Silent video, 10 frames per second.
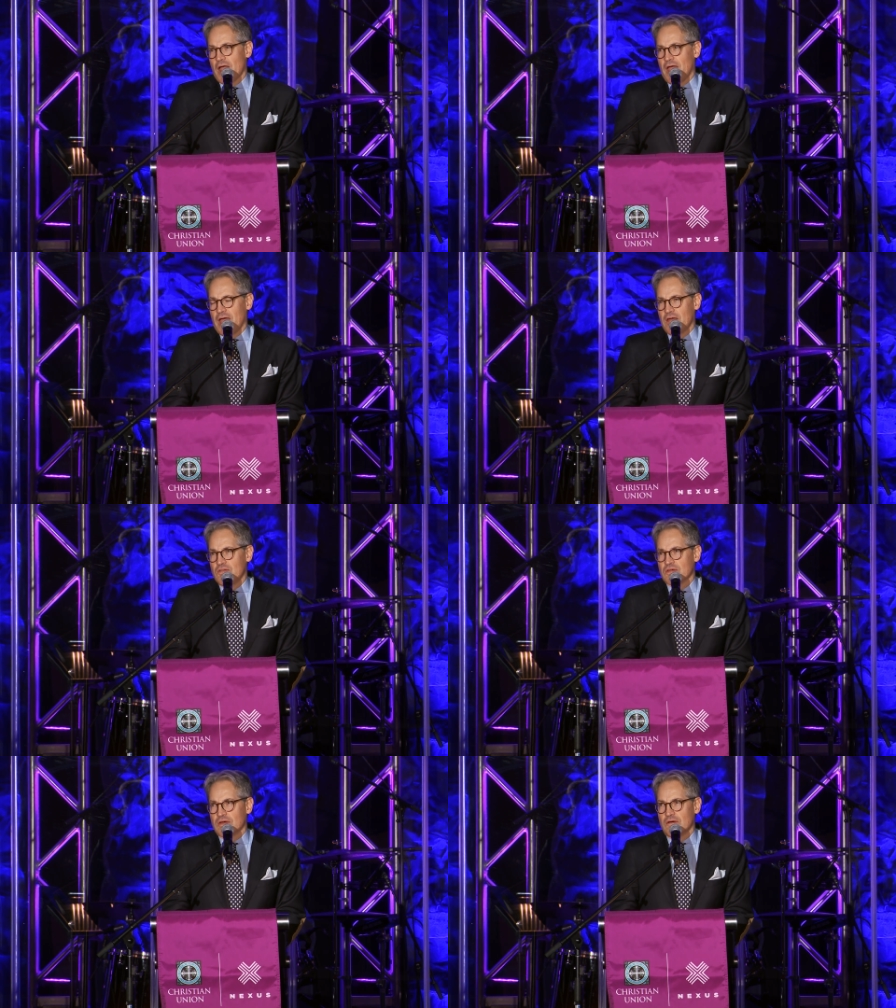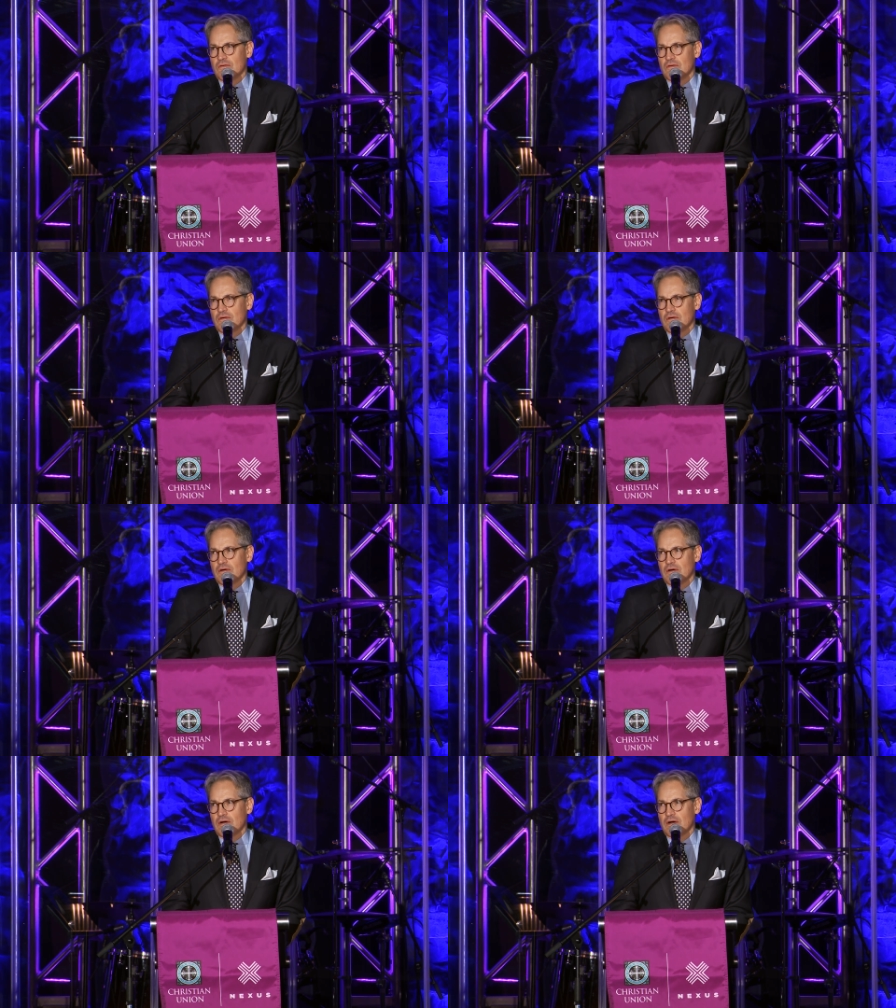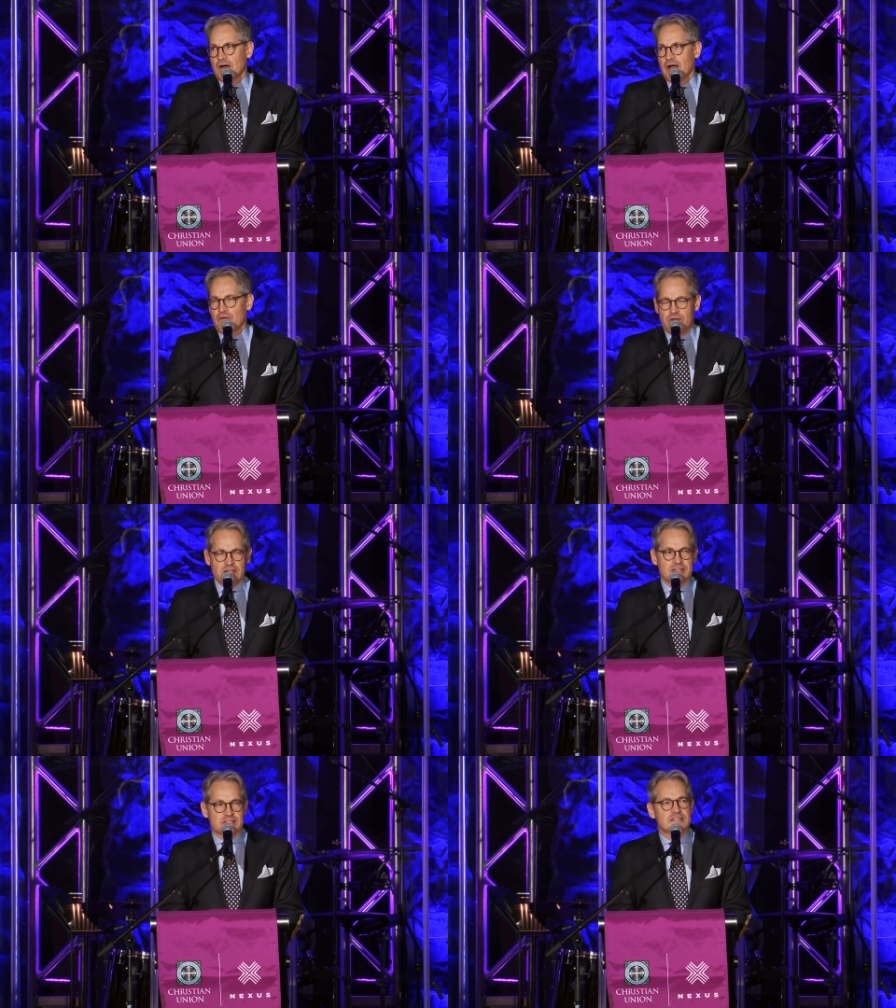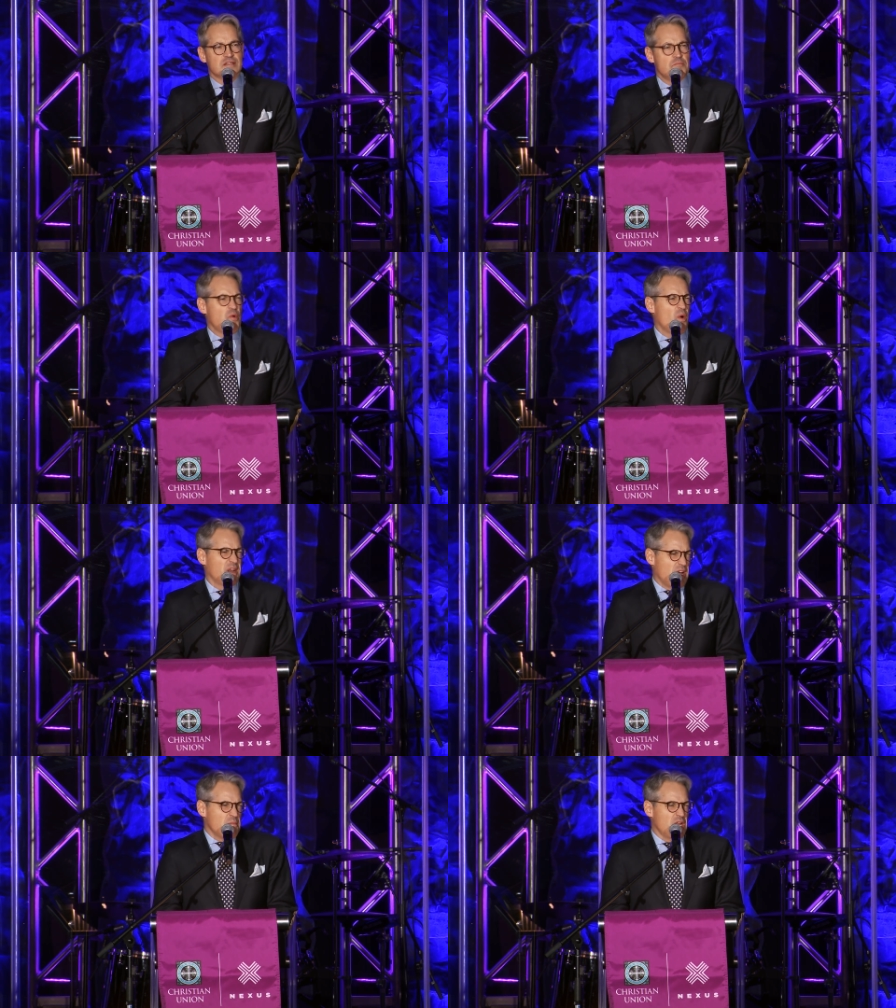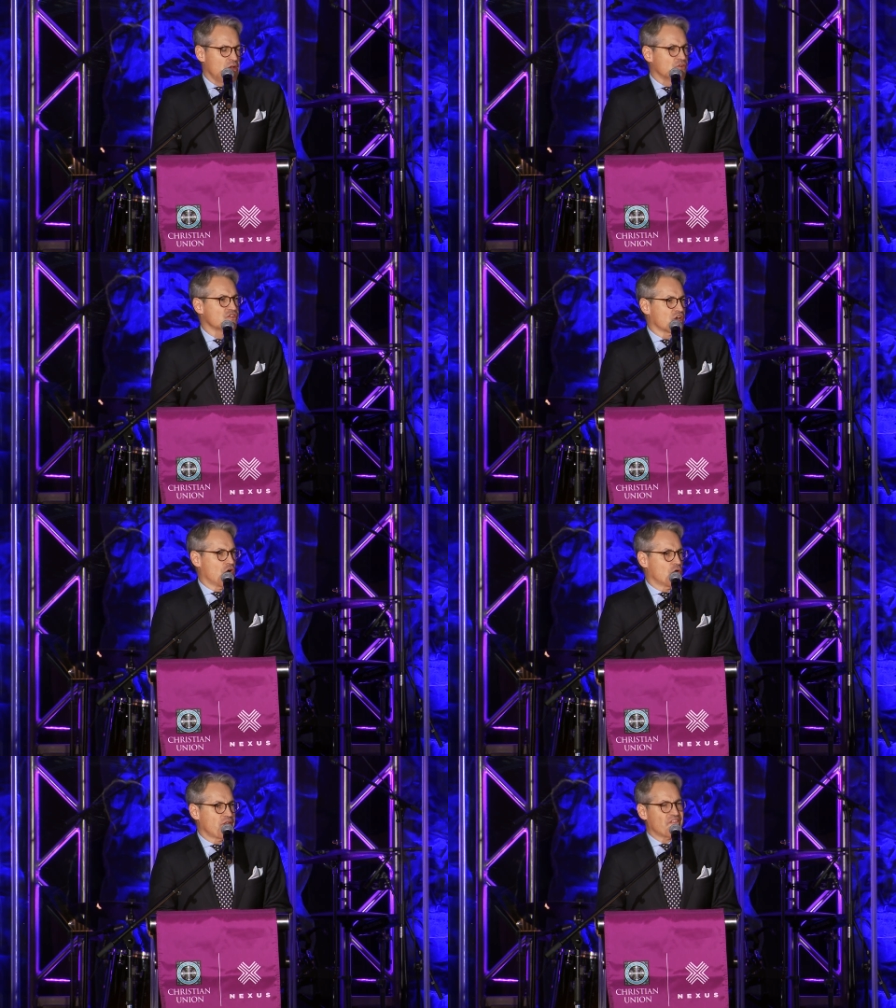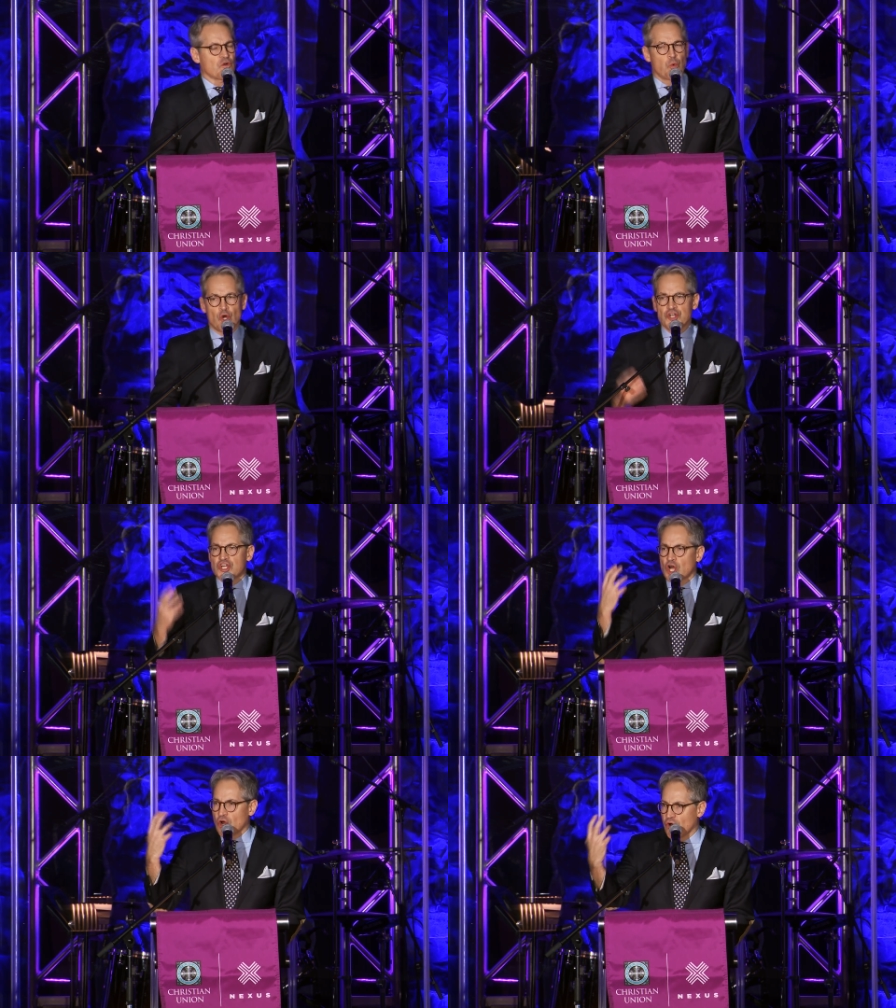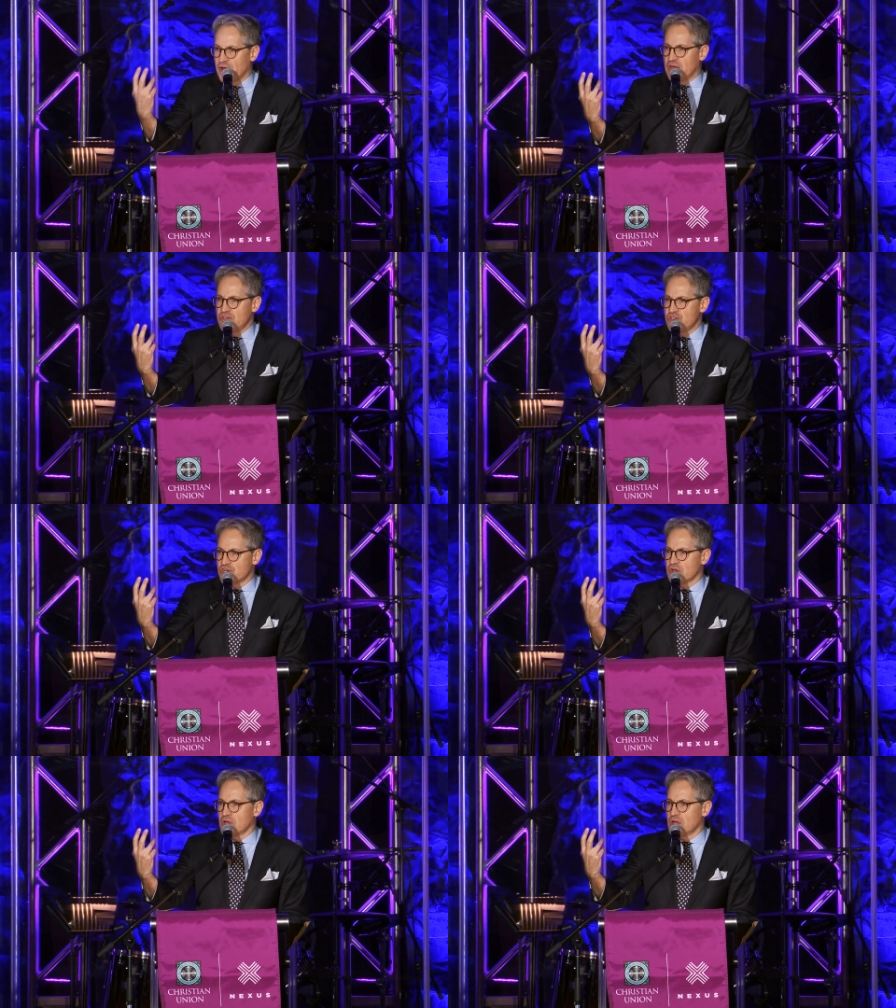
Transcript: and I realized at some point, not many years ago, that the word courage